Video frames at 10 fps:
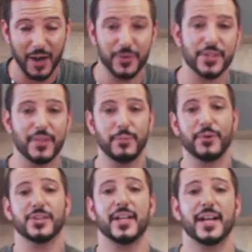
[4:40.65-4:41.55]
went to the
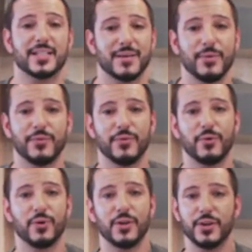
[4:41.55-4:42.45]
butcher, like I said
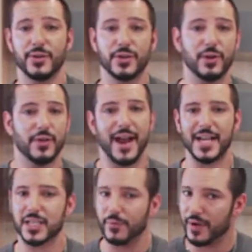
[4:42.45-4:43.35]
before, you go there,
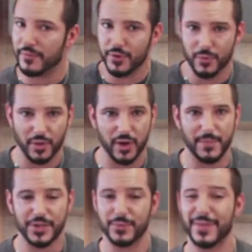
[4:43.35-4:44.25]
ask them whatever you want
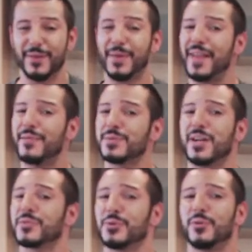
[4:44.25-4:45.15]
about your meat. They're by
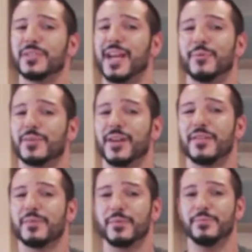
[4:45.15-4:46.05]
themselves all day with
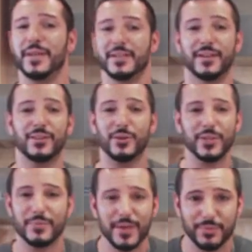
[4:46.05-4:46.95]
nothing but meat. They're
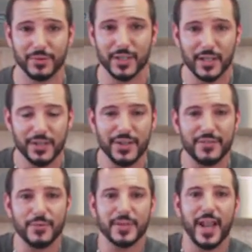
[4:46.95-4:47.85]
lonely people. You
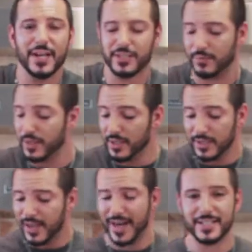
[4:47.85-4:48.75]
have to engage them.
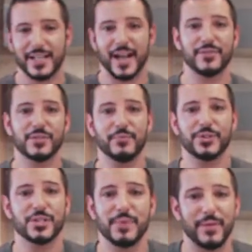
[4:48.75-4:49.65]
I asked the guy for some
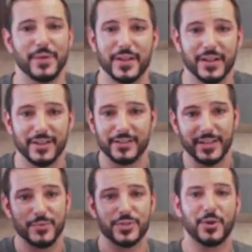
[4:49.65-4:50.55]
butcher's paper,
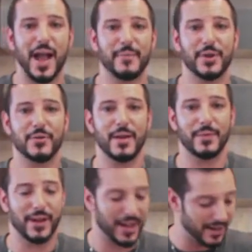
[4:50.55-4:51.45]
he was so happy, he ran
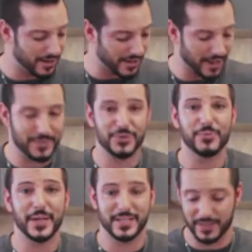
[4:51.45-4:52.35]
behind there and got me 2
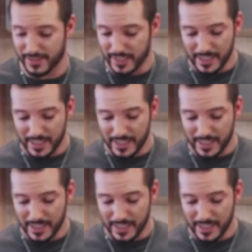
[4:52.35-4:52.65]
pieces.